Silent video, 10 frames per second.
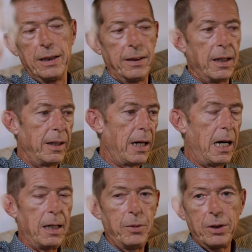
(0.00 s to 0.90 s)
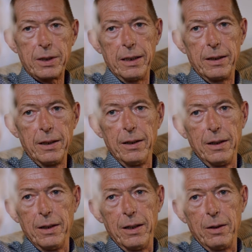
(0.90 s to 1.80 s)
and harbors and
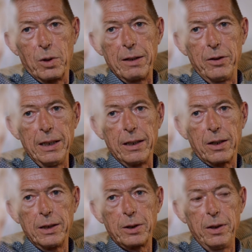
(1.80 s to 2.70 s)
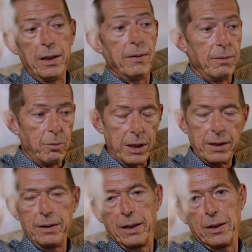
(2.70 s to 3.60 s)
whatever in the country,
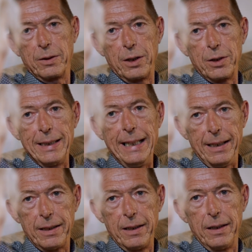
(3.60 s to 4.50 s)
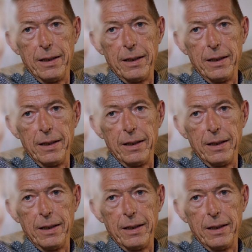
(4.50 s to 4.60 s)
which the country doesn't need.